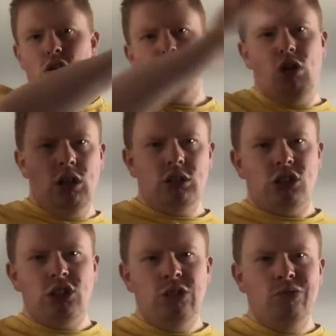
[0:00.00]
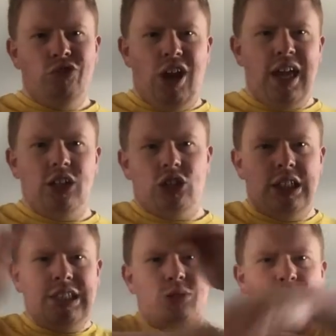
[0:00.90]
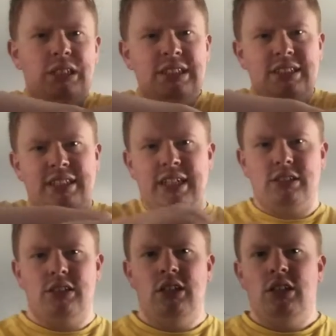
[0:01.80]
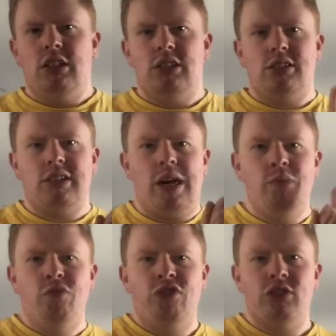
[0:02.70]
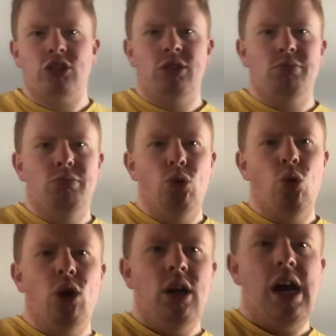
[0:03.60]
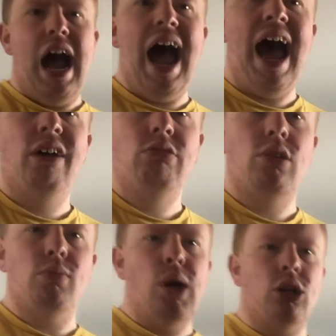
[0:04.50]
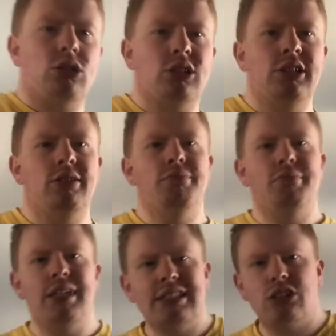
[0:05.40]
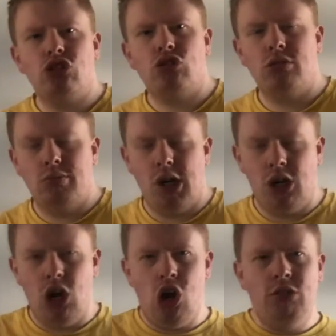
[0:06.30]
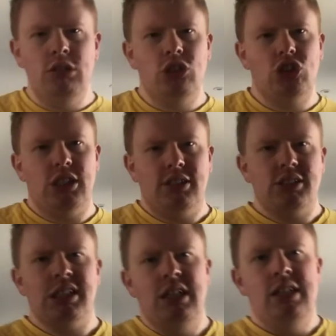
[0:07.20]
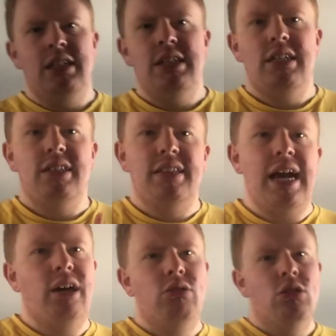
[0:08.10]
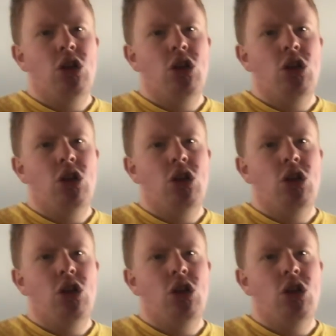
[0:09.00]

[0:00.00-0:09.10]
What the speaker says: What's up, witches? Bring it. It's time for some more Harry Potter messed up origins. Now,